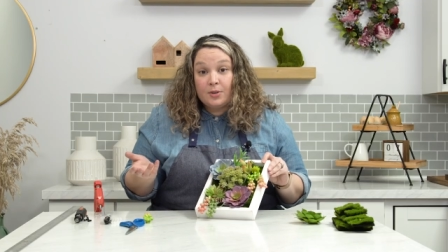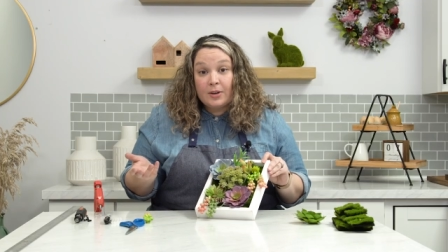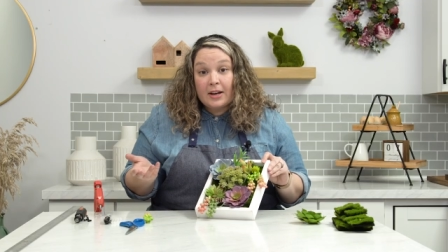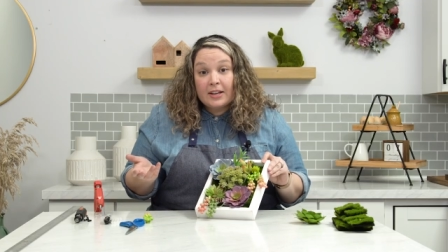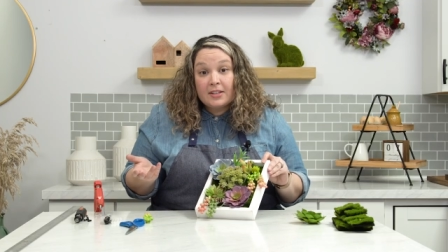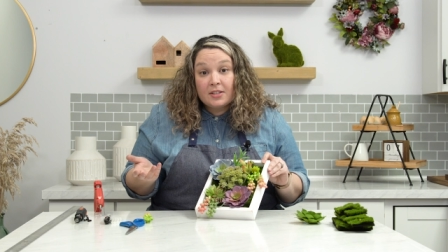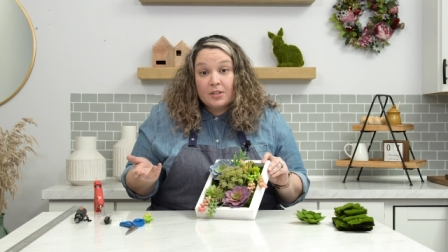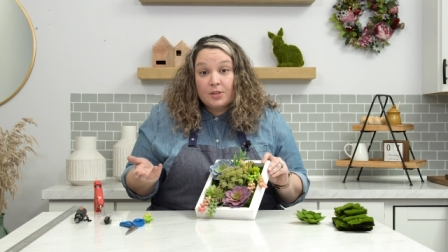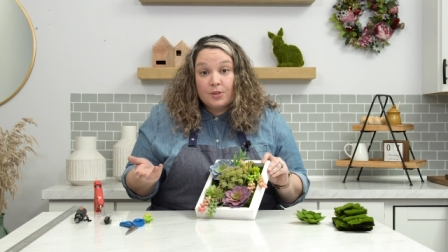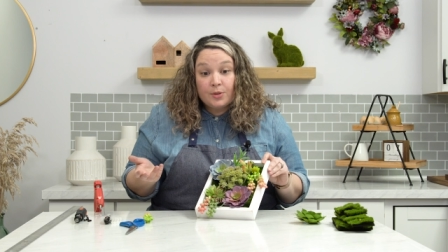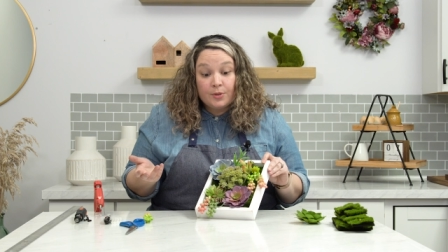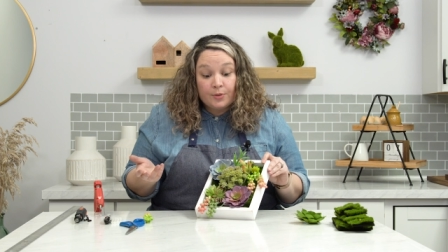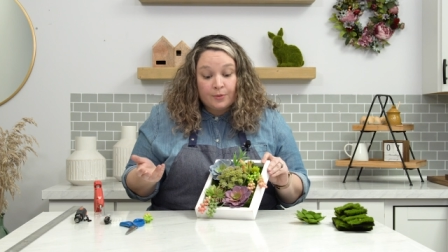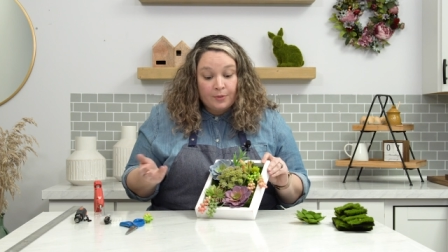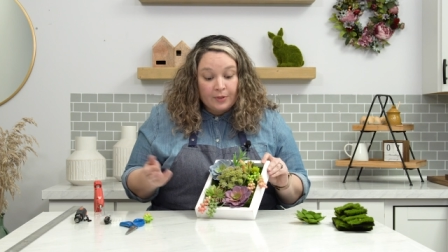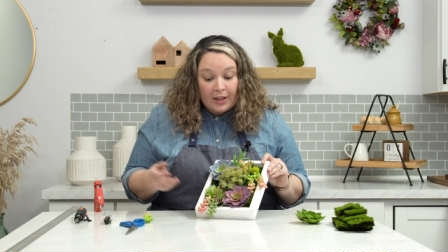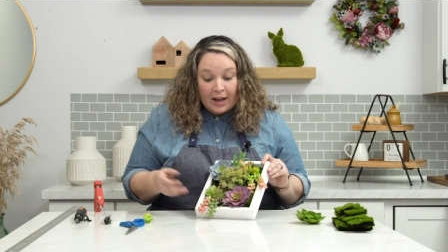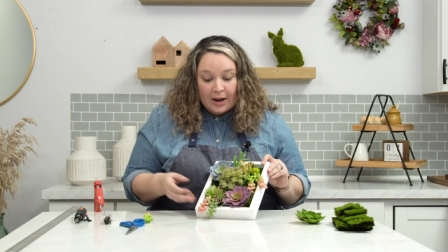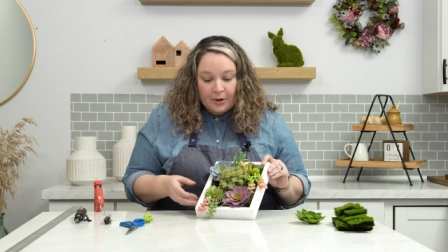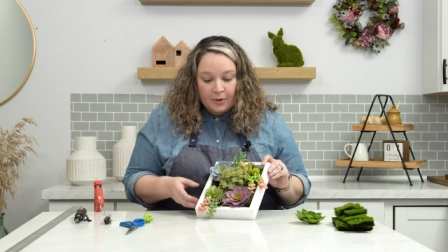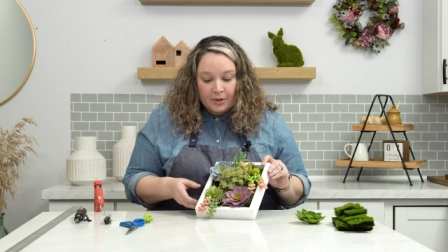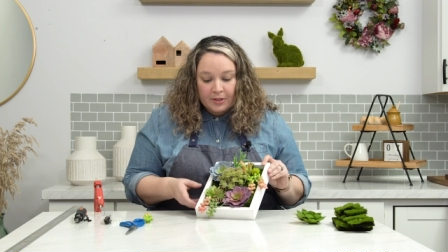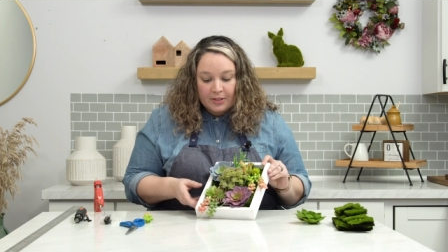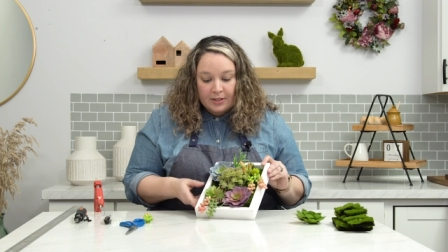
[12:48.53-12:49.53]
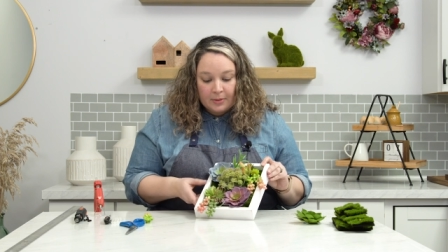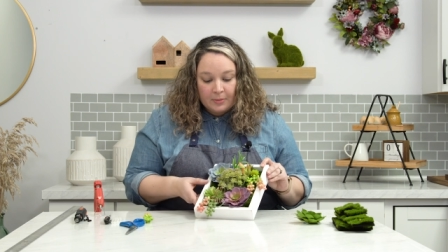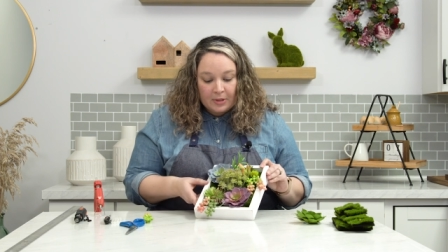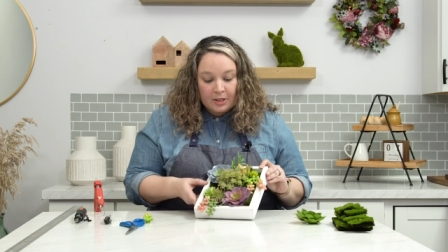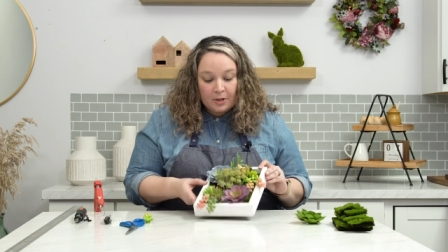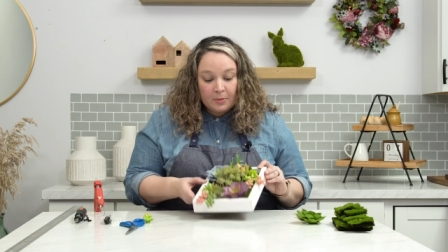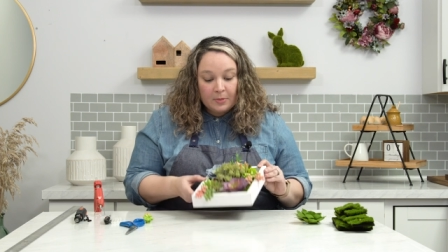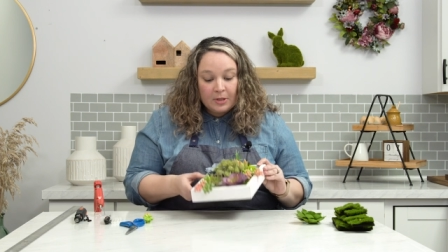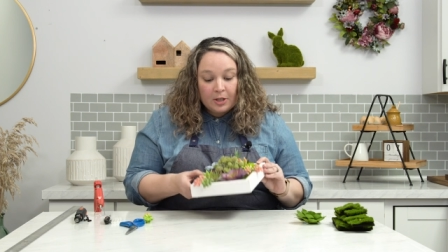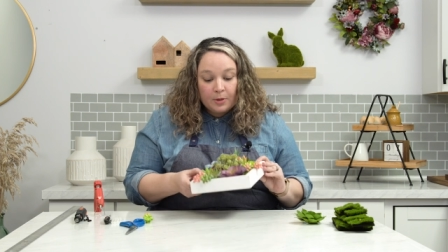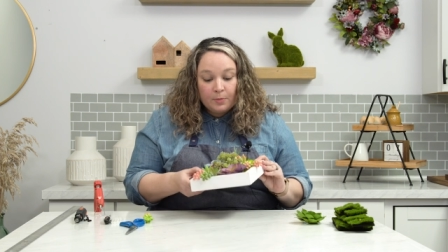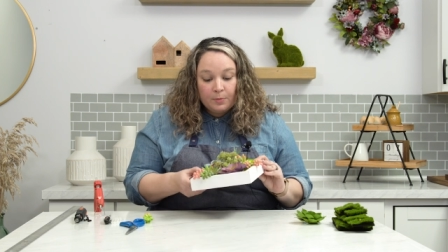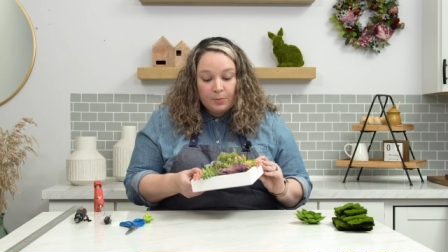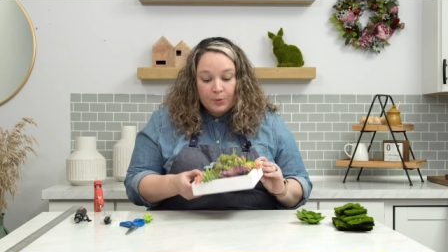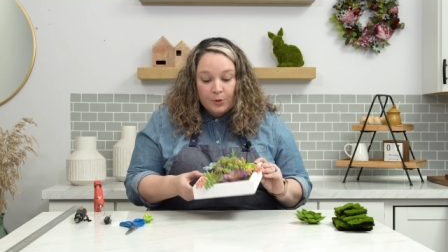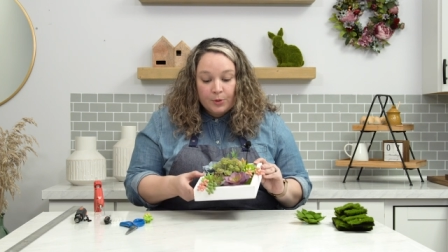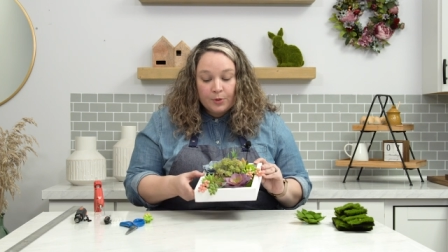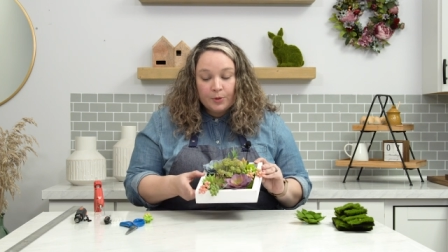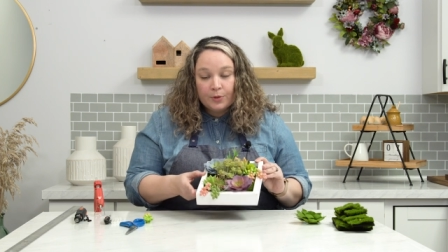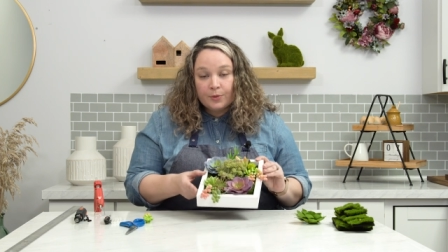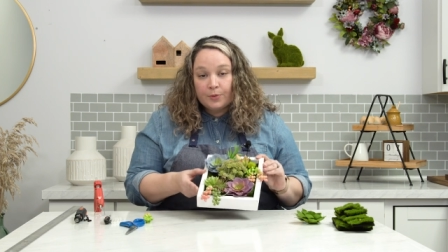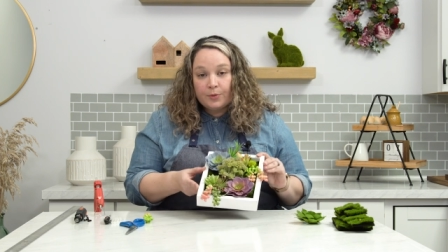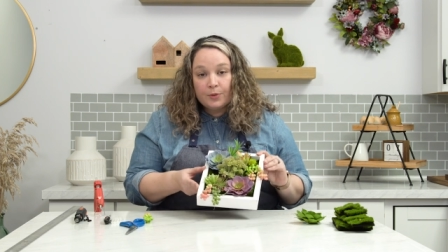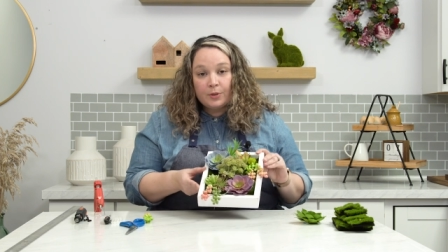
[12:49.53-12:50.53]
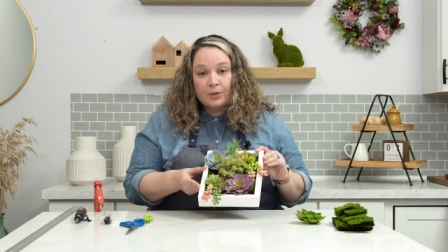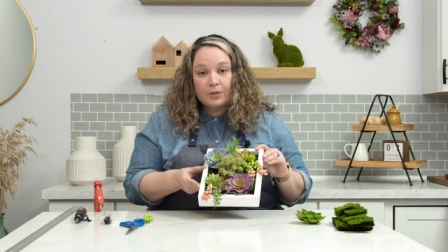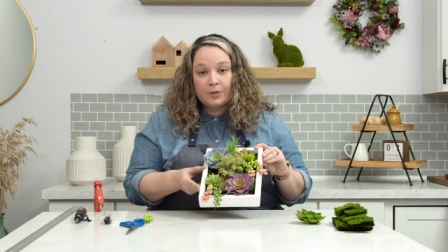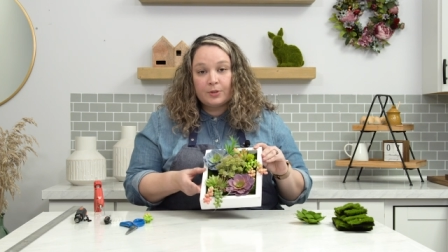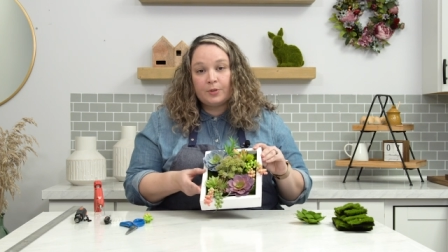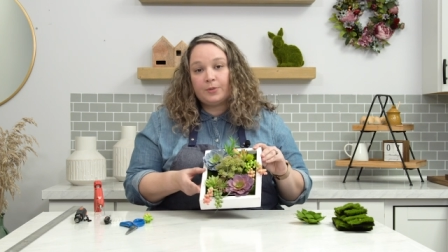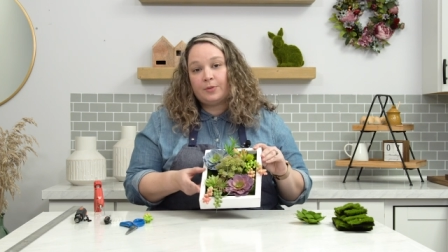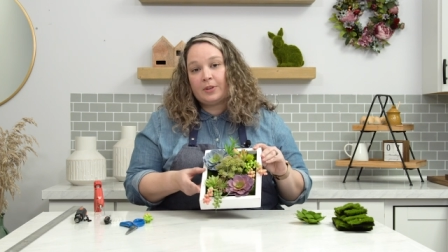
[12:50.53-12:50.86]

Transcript: You guys could do flowers. I mean, it could be a beautiful little